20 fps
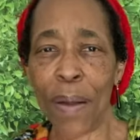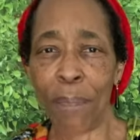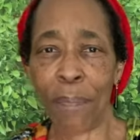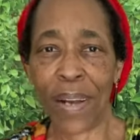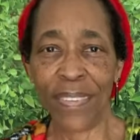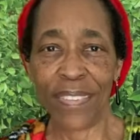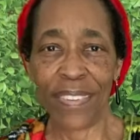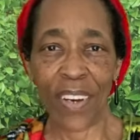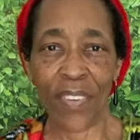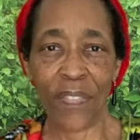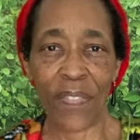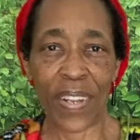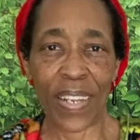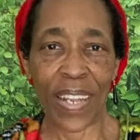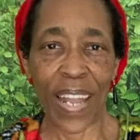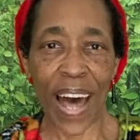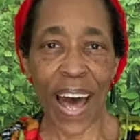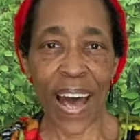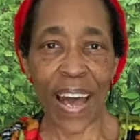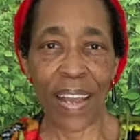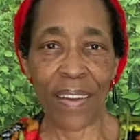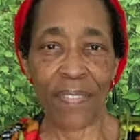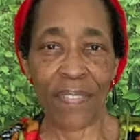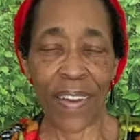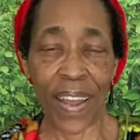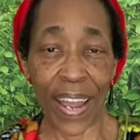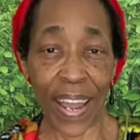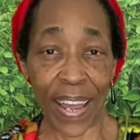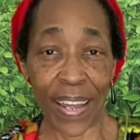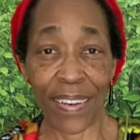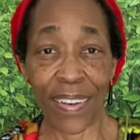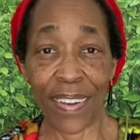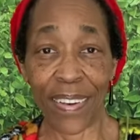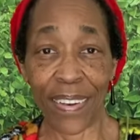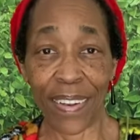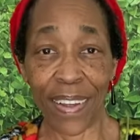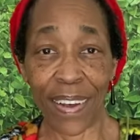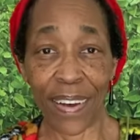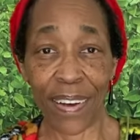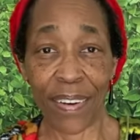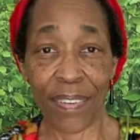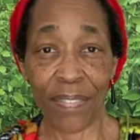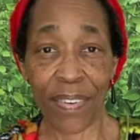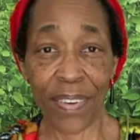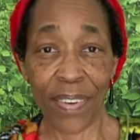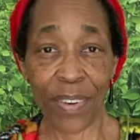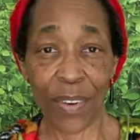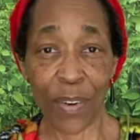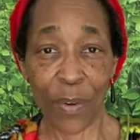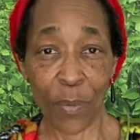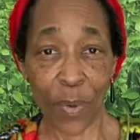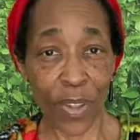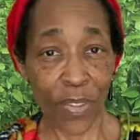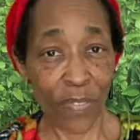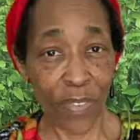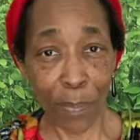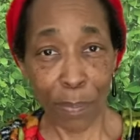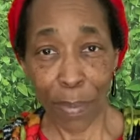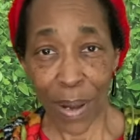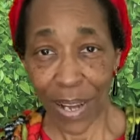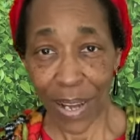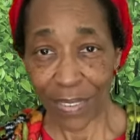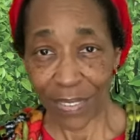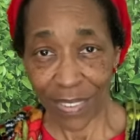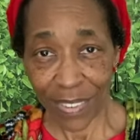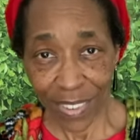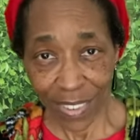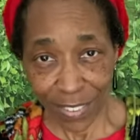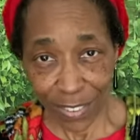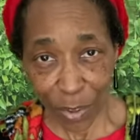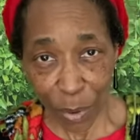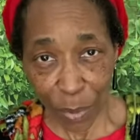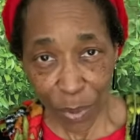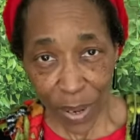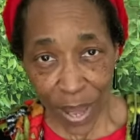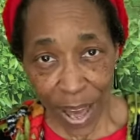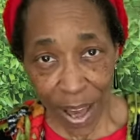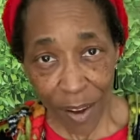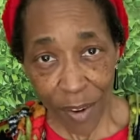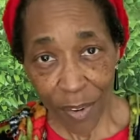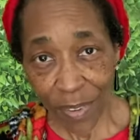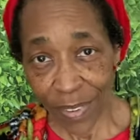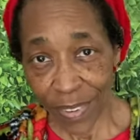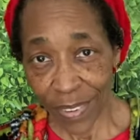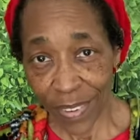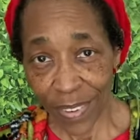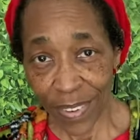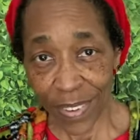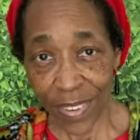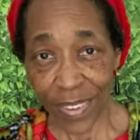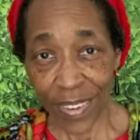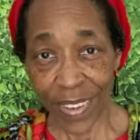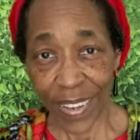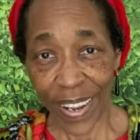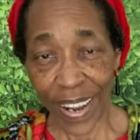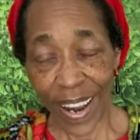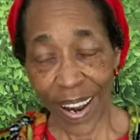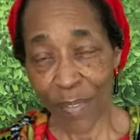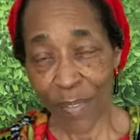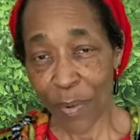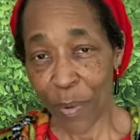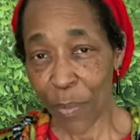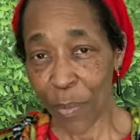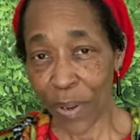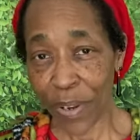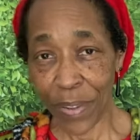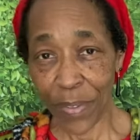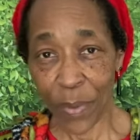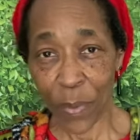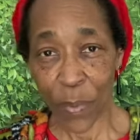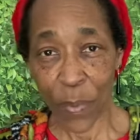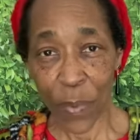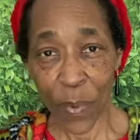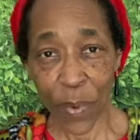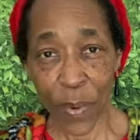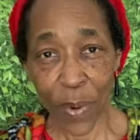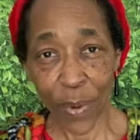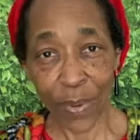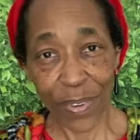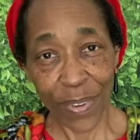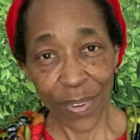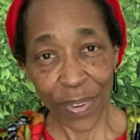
myself alive and in love with verbosity so loud, everyone in the world